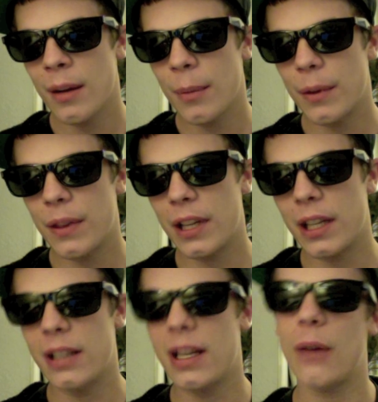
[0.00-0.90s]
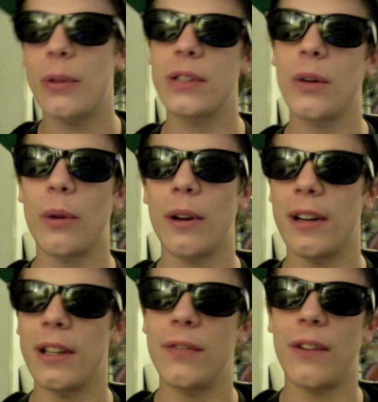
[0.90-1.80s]
But then now he's going and
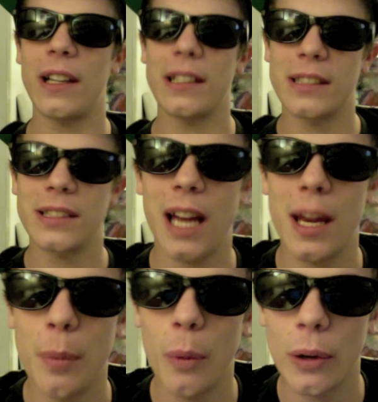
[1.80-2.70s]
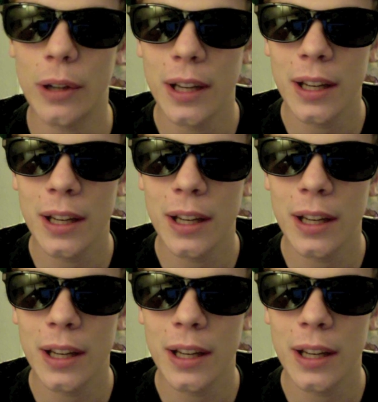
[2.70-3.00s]
he's fighting Cyborg.